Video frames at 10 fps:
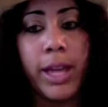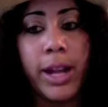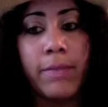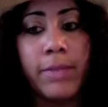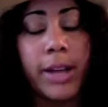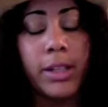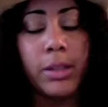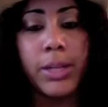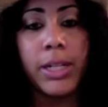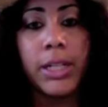I've
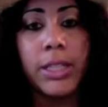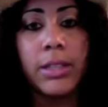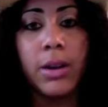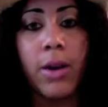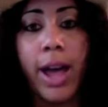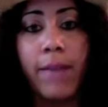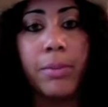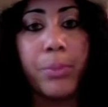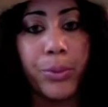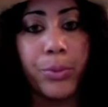documented it, so I have the
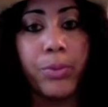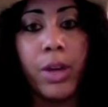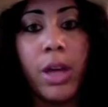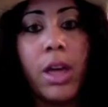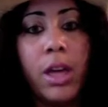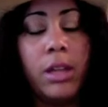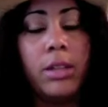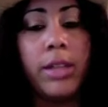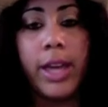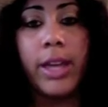proof
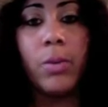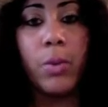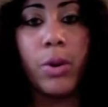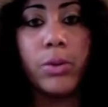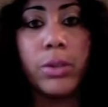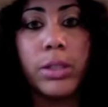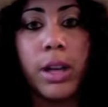that it works.